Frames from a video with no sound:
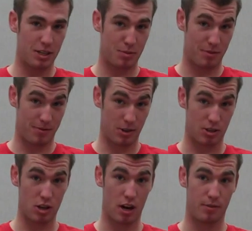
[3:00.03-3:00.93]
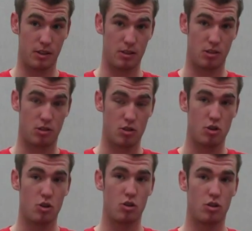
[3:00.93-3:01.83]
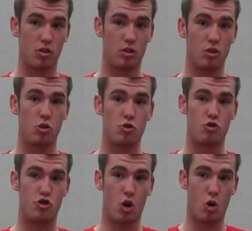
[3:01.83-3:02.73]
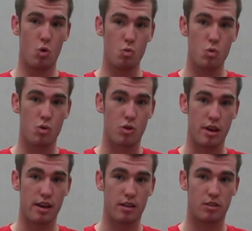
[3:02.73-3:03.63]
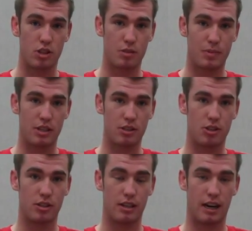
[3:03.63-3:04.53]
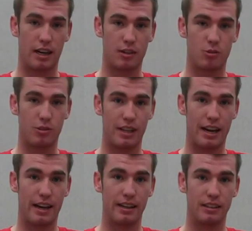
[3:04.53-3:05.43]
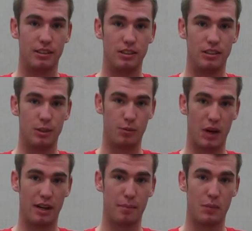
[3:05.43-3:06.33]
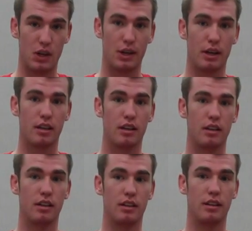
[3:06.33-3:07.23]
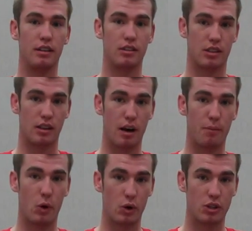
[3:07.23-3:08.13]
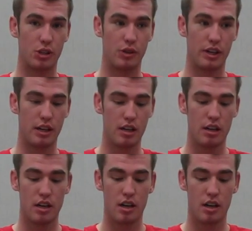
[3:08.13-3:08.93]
freshmen, first off, is don't think just because you're in high school that you've made it big. There's a lot more to it.